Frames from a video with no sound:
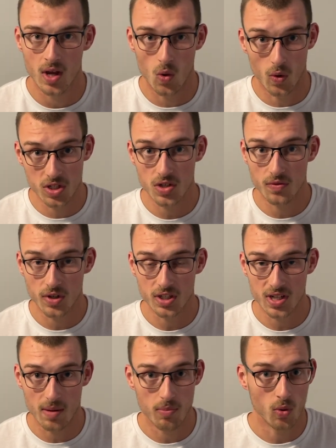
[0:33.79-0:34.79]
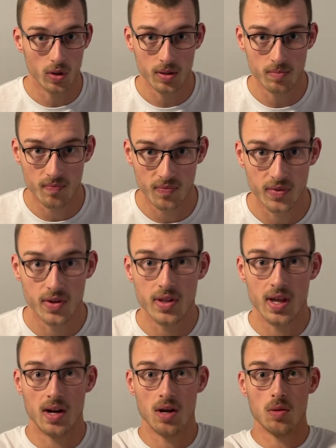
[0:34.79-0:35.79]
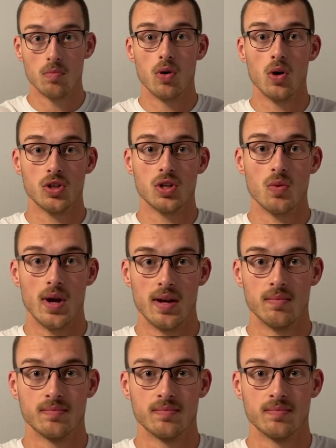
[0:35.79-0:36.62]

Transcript: Once you've reached that point, you then push away.